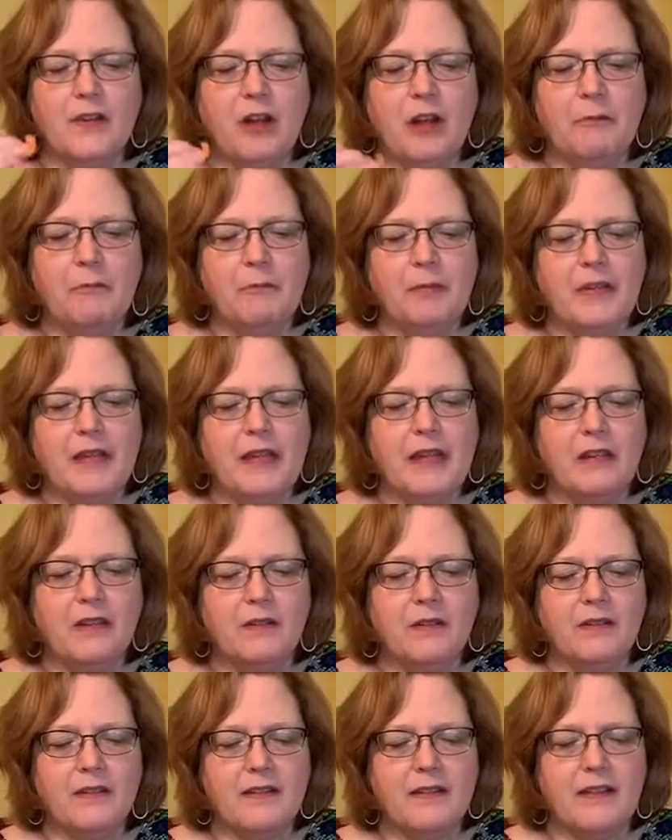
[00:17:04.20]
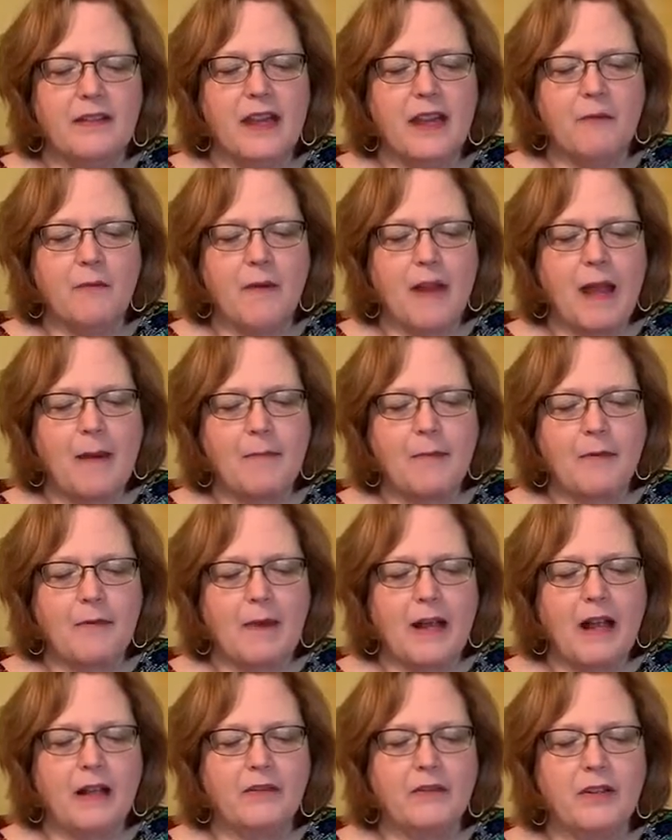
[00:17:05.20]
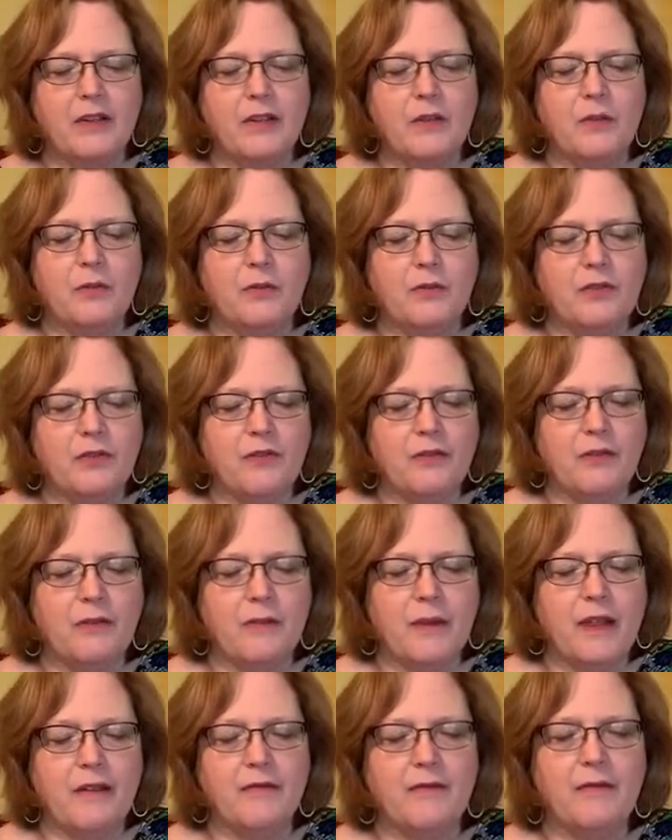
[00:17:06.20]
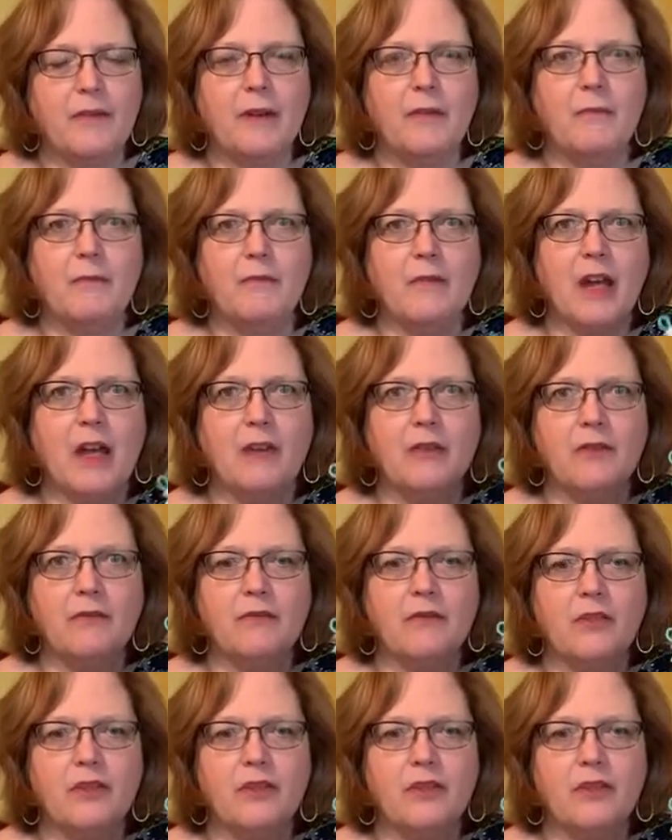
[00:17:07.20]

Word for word: are called peels, and they wrap around and hold your thread from un,